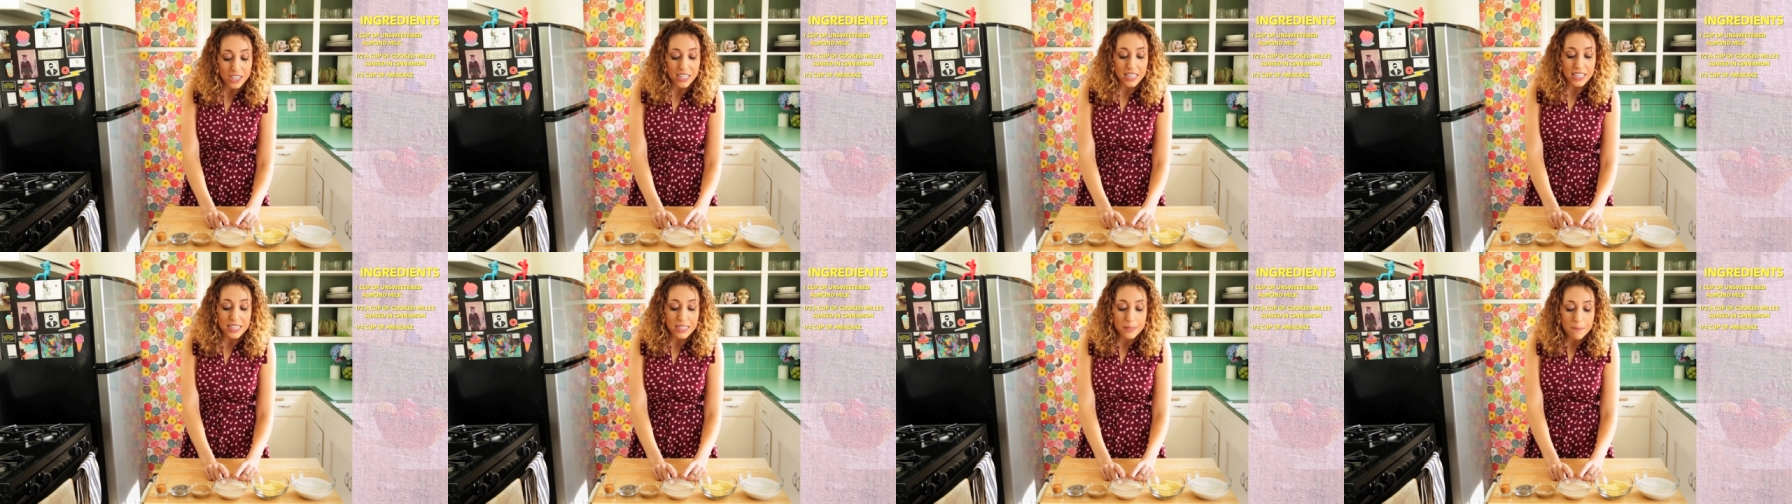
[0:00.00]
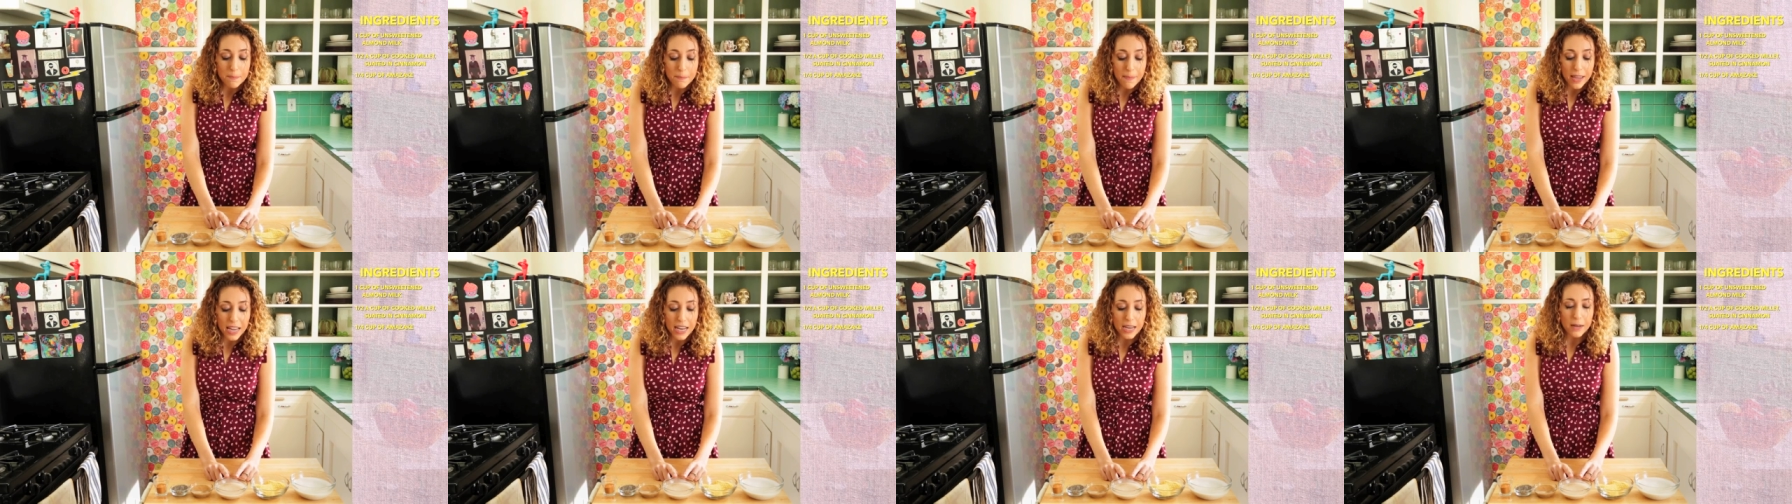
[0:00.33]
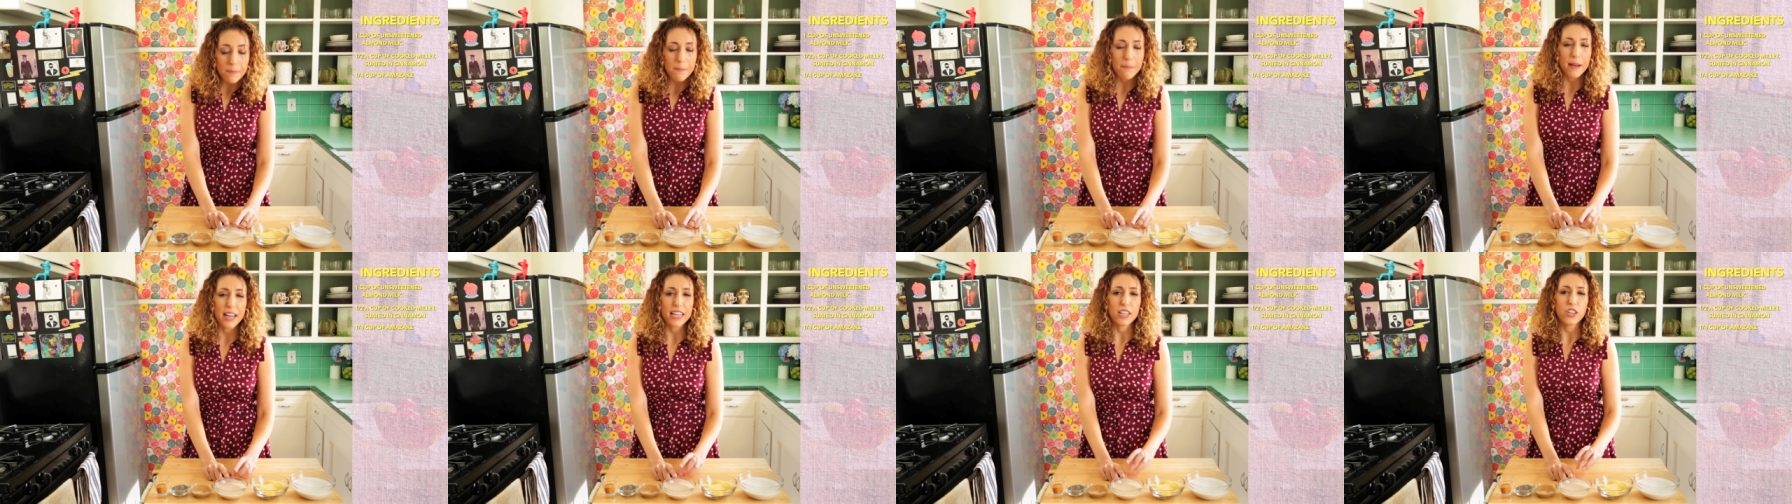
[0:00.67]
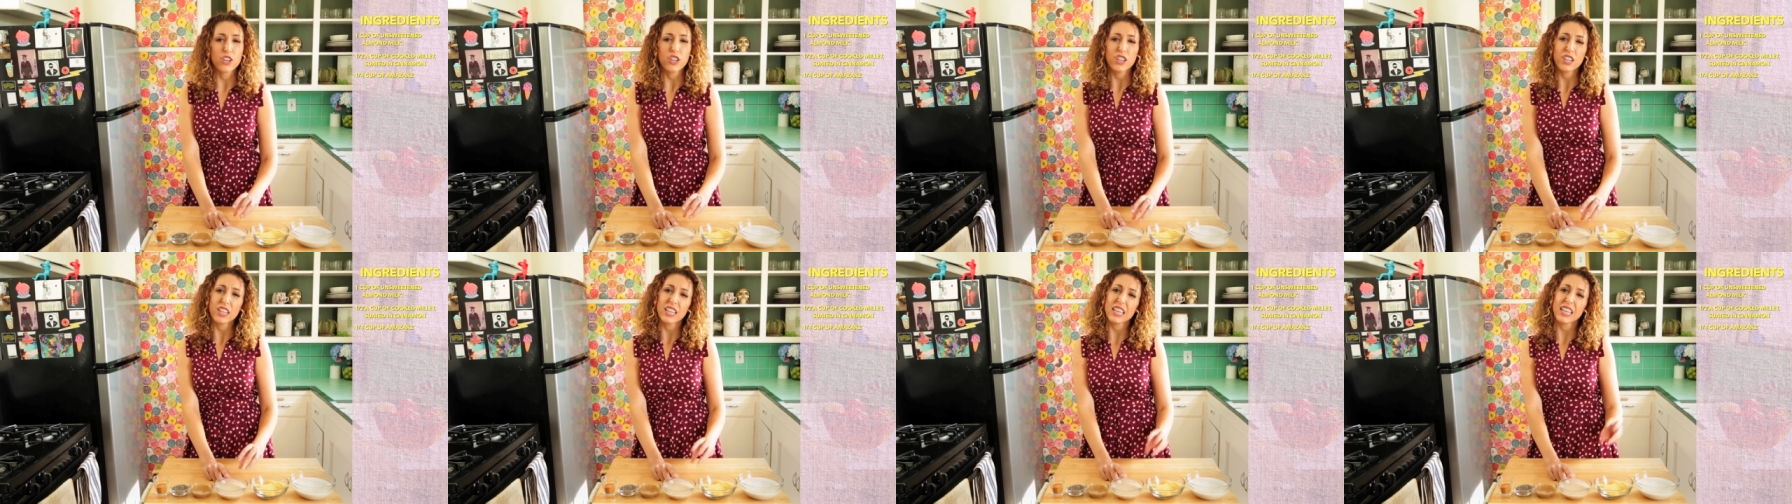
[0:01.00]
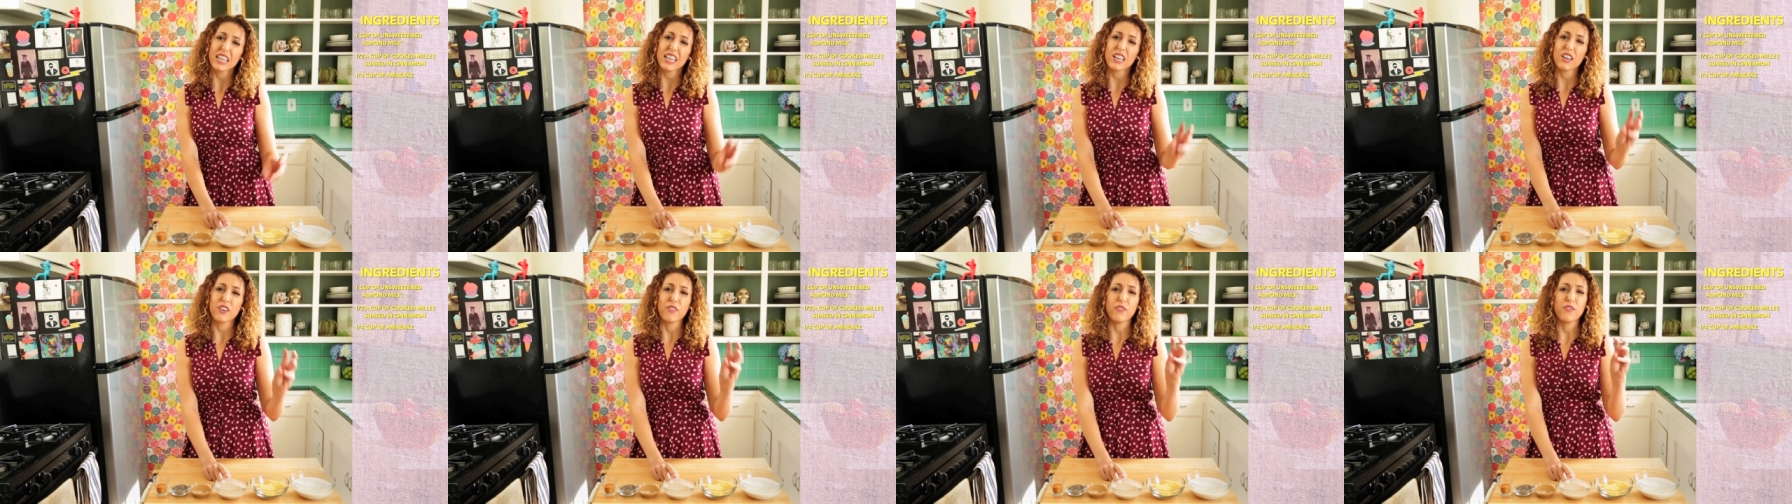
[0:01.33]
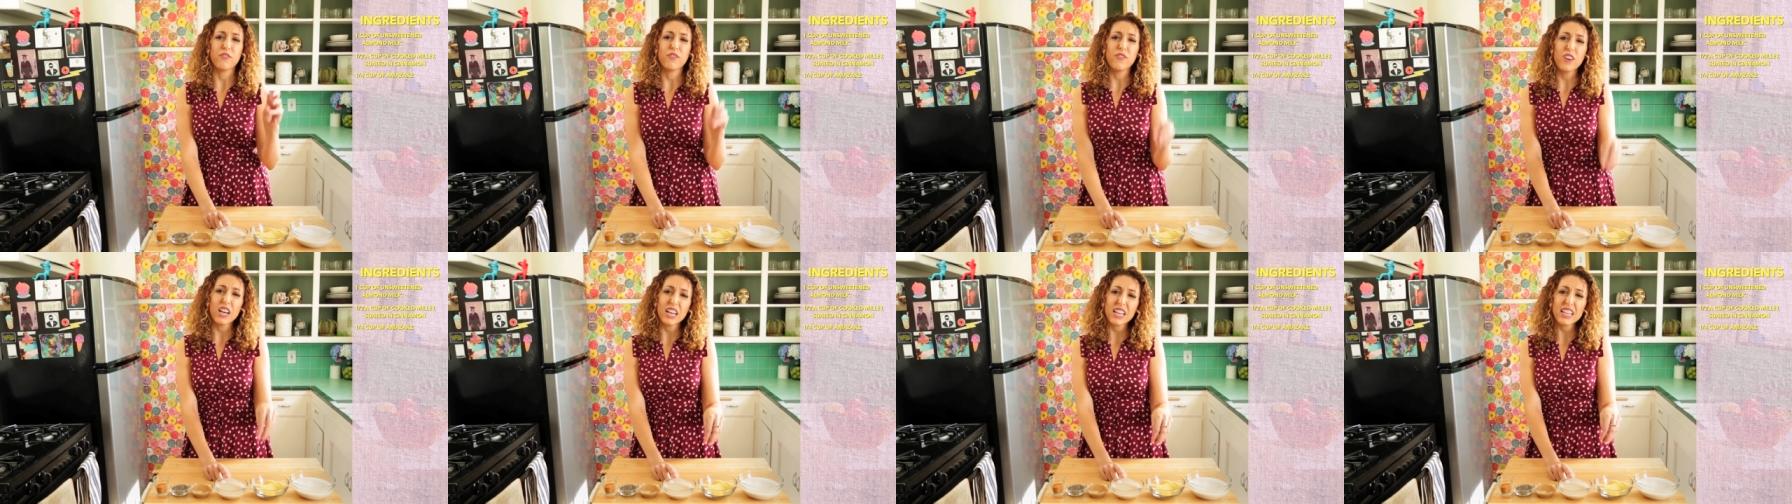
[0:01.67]
It's made by cooking a
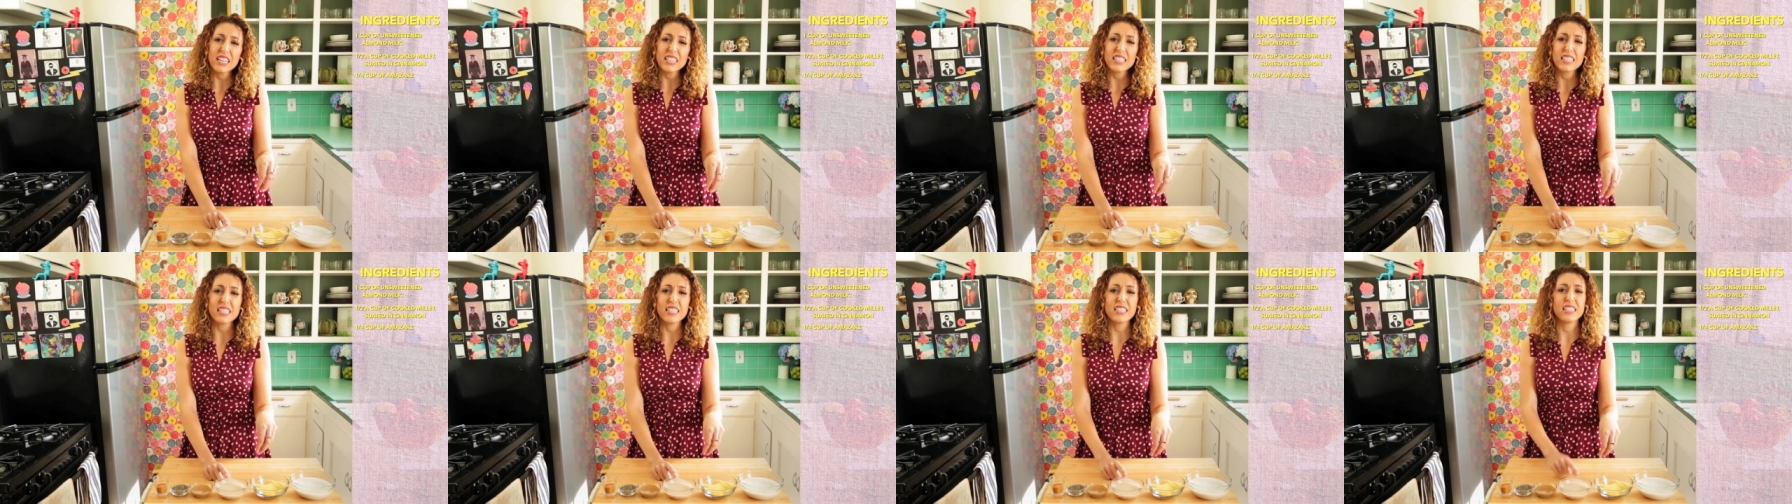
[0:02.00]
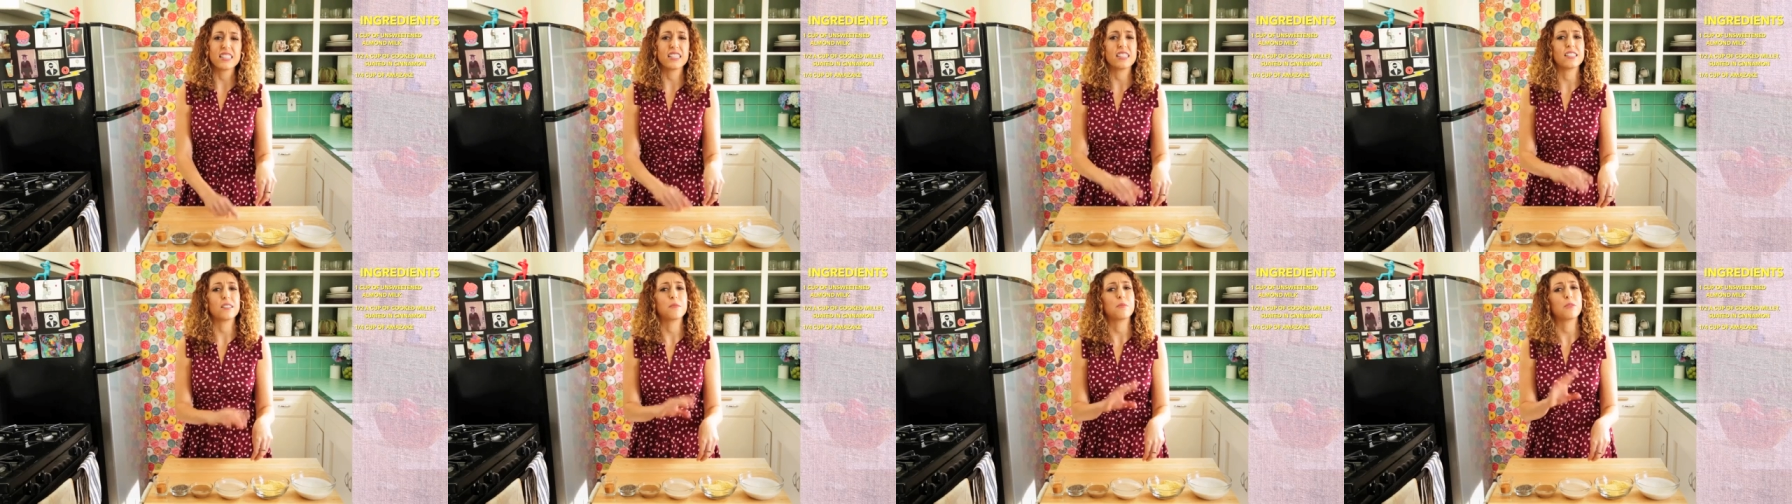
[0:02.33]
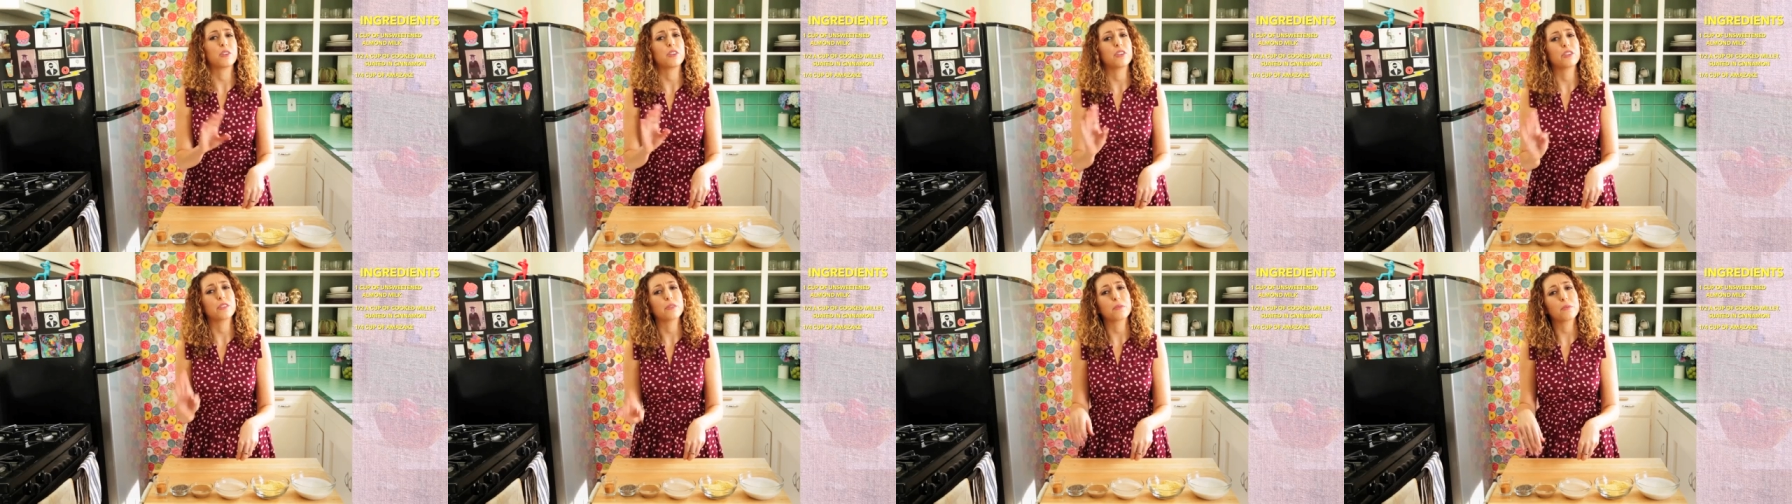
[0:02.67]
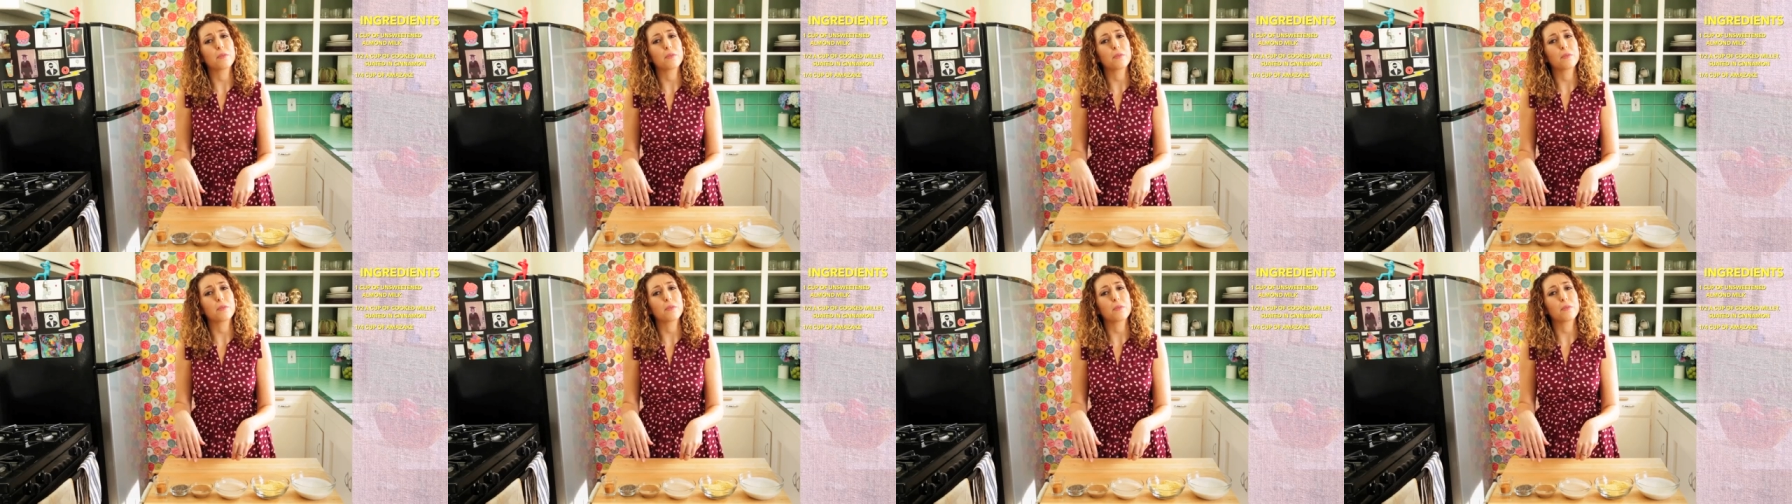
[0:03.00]
fungus into some cooked